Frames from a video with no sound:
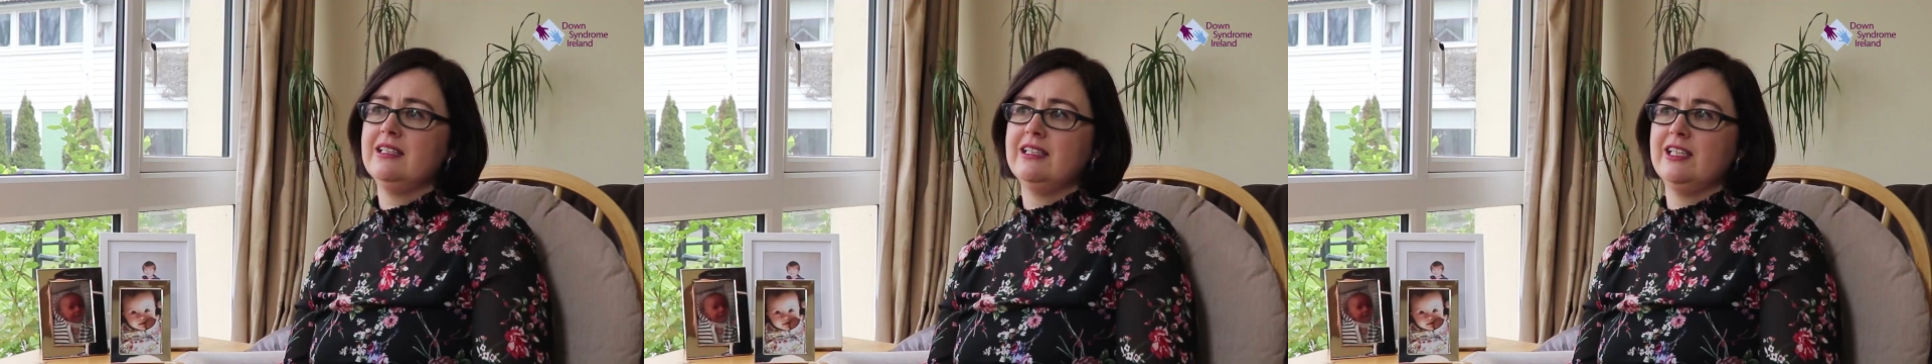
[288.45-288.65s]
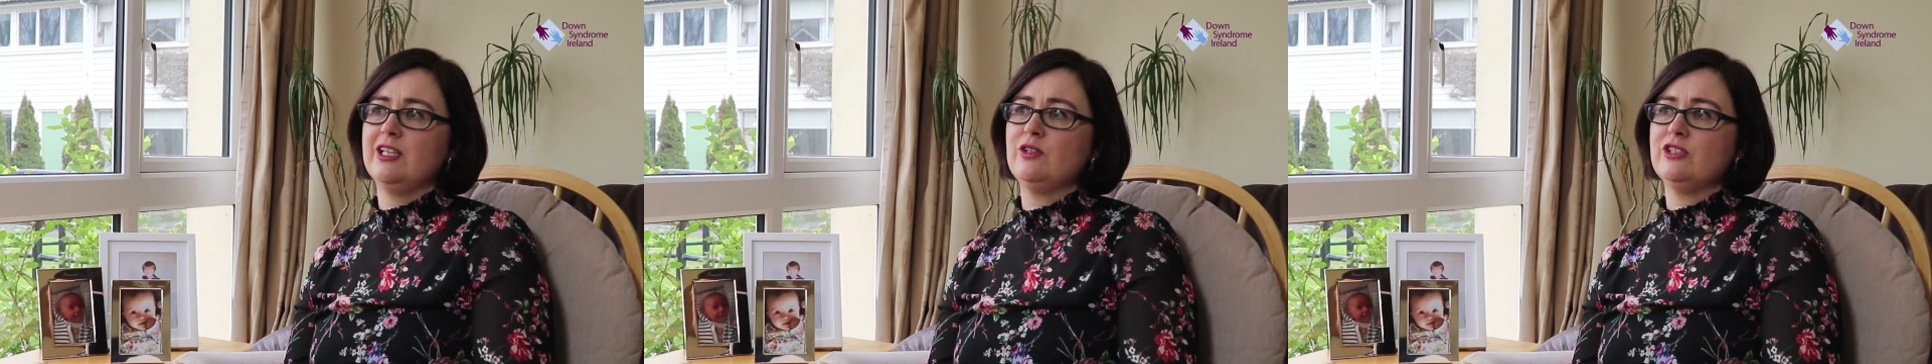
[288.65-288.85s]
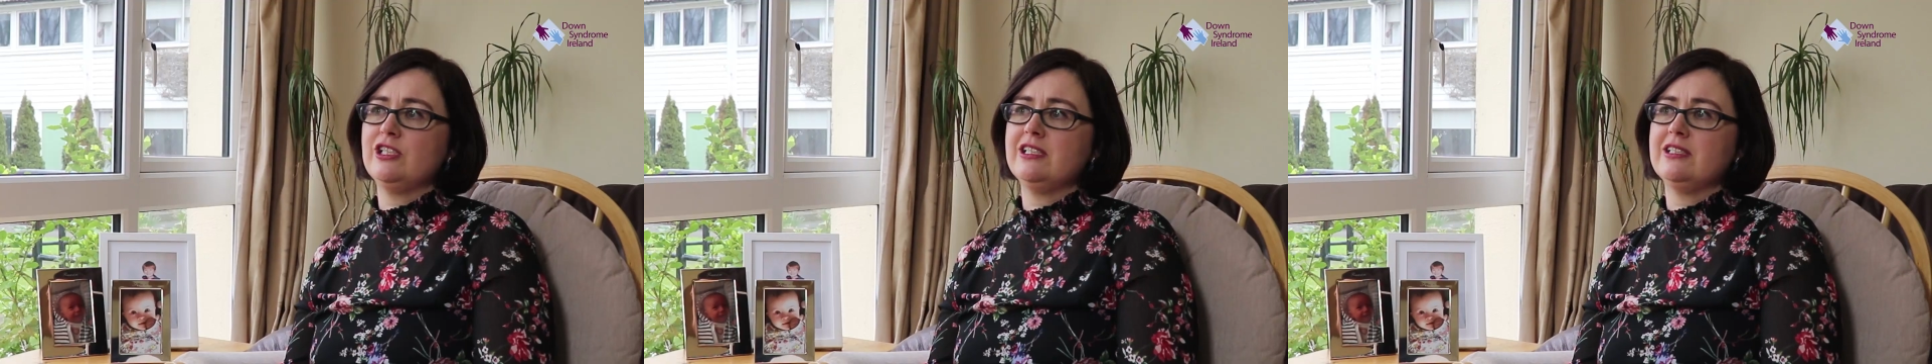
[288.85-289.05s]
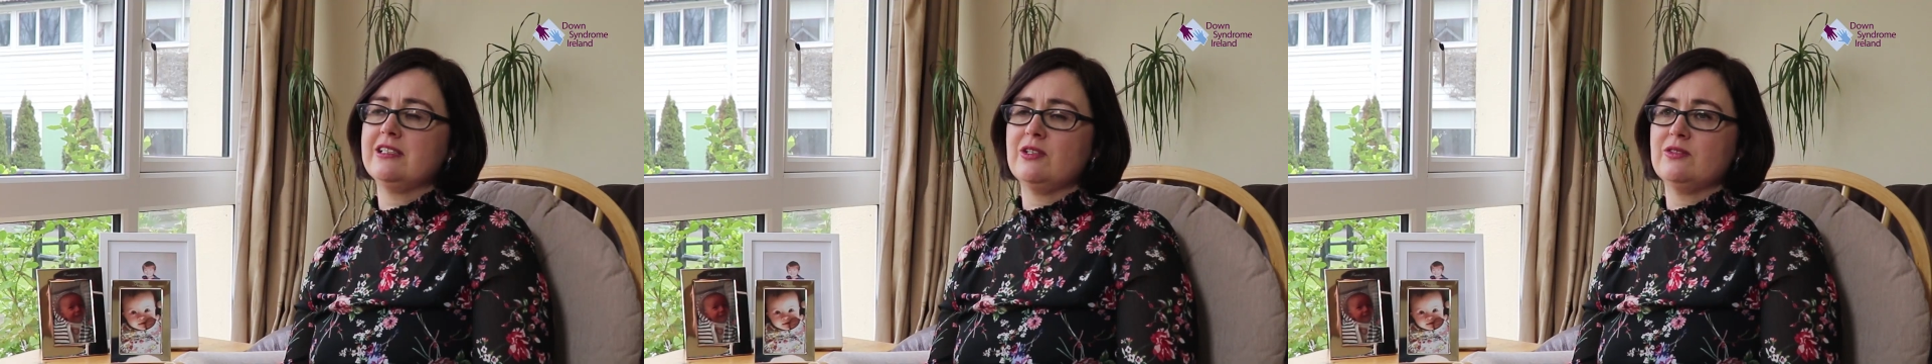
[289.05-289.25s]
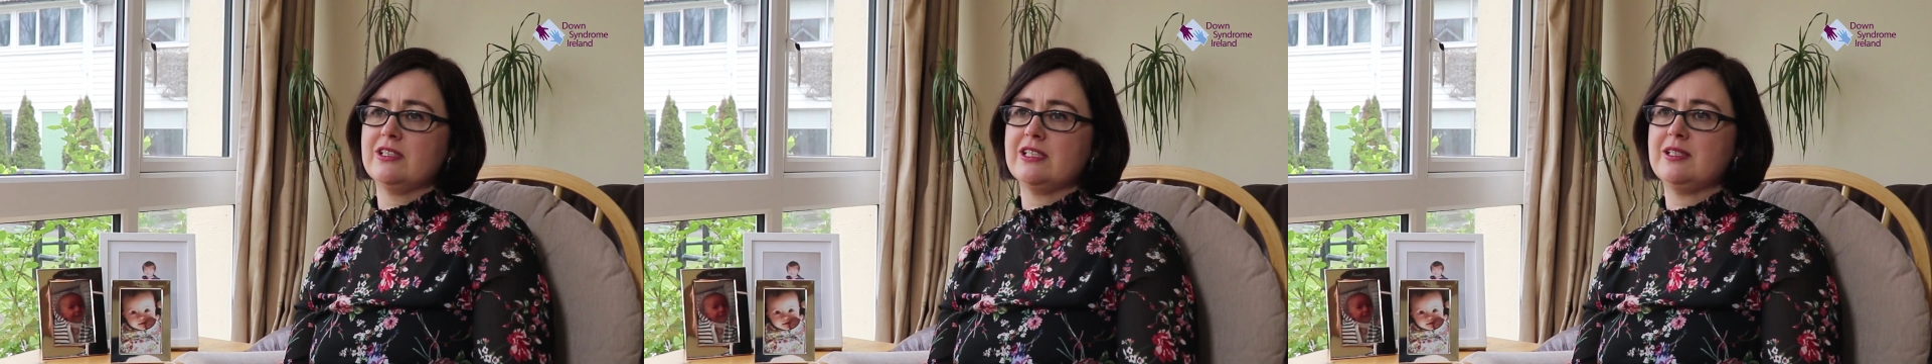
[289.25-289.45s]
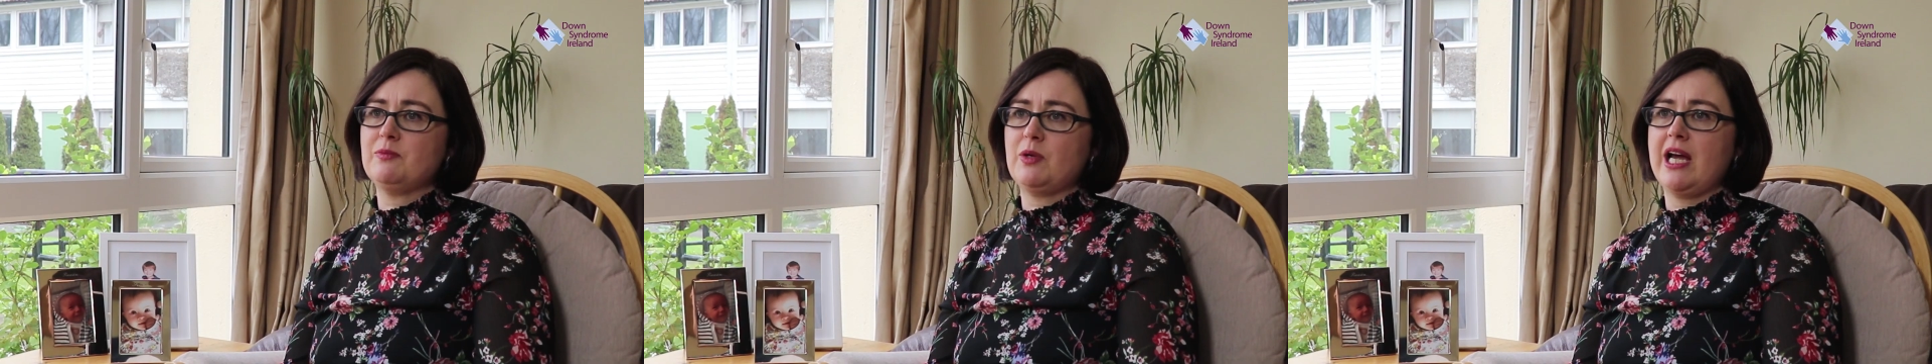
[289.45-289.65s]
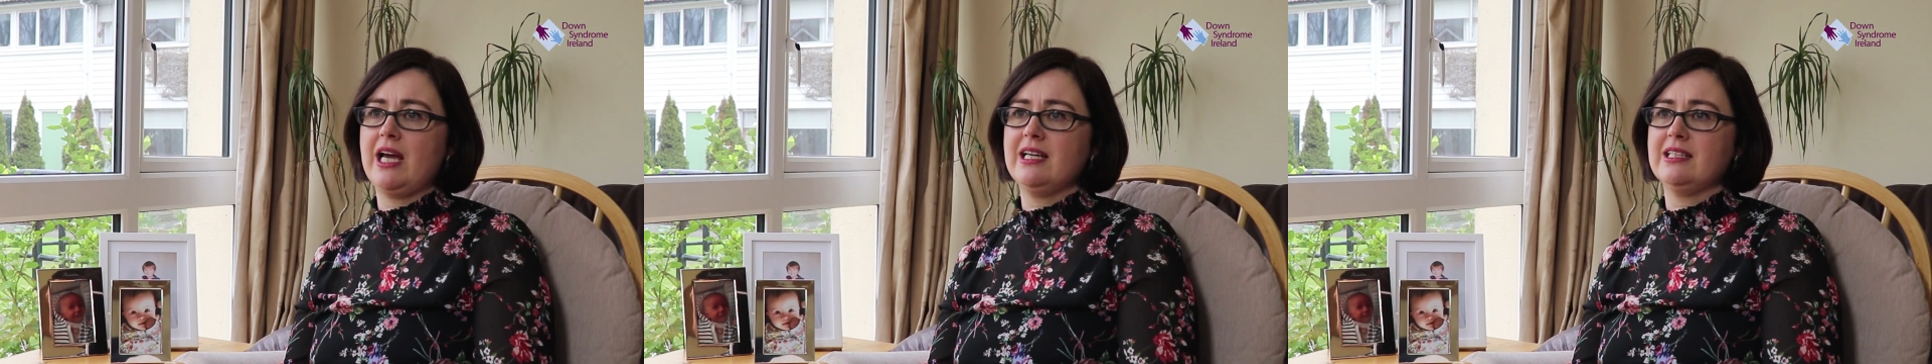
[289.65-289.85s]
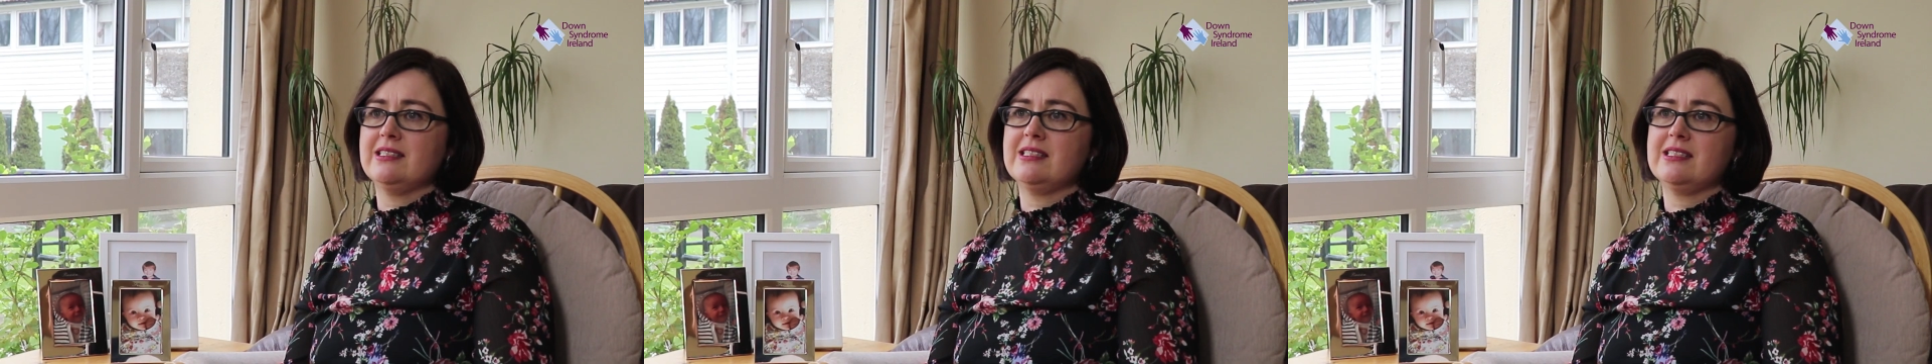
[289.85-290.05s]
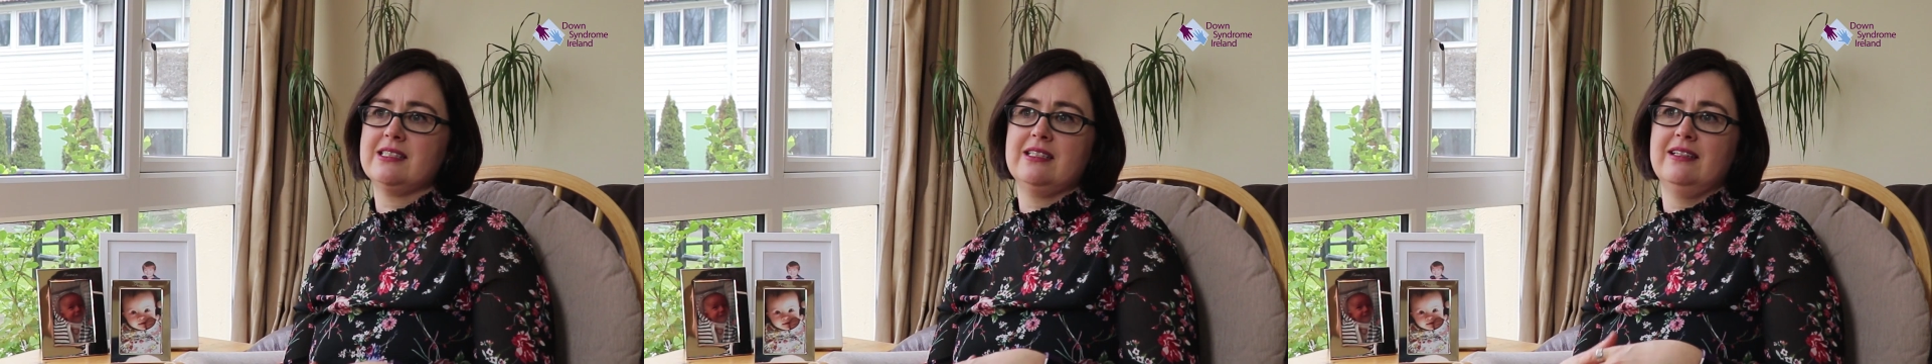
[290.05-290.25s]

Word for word: that you know she's going to spread,